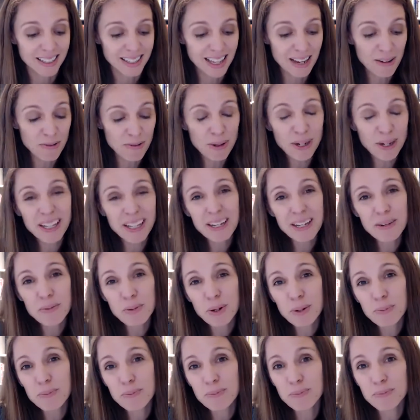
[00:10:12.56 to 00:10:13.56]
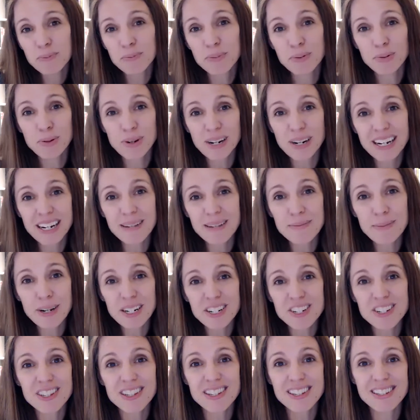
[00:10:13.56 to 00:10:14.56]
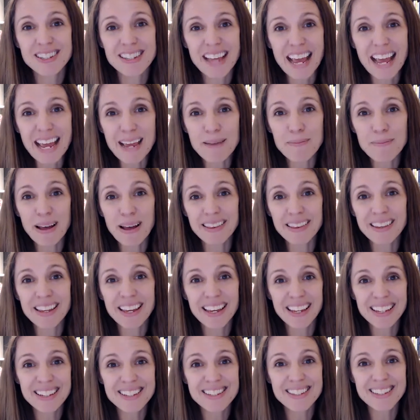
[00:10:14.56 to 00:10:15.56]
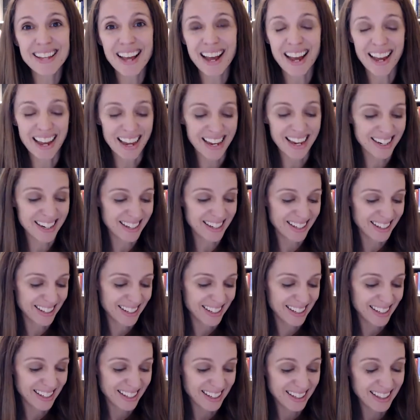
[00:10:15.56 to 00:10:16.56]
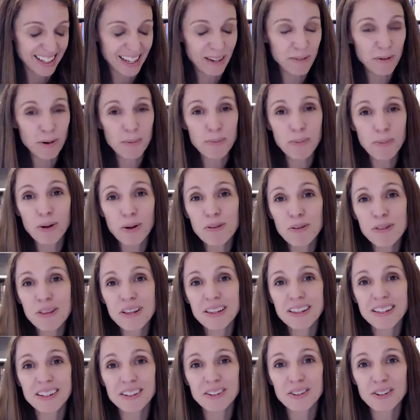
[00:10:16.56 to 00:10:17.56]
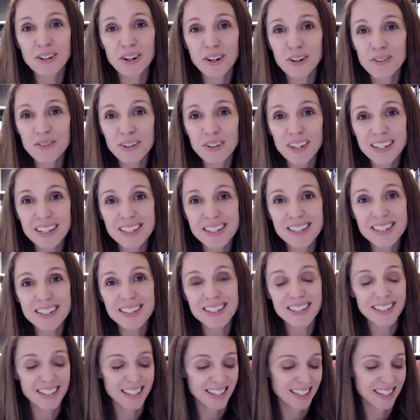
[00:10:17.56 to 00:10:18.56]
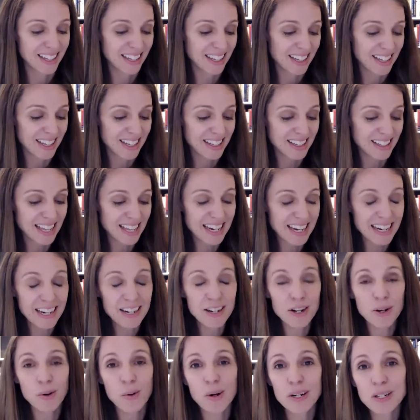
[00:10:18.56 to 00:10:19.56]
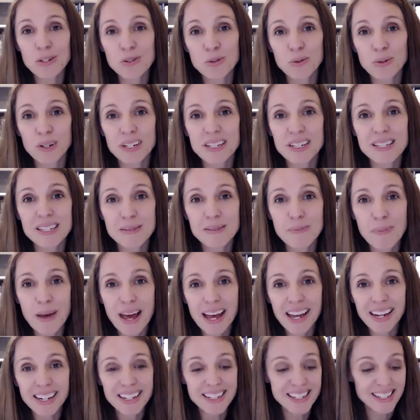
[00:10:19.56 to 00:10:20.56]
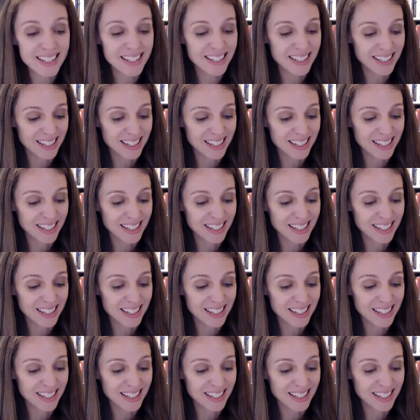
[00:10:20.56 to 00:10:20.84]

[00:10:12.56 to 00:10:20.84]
they really were pretty much the same on the inside. They were both a little nervous. They didn't know what to expect,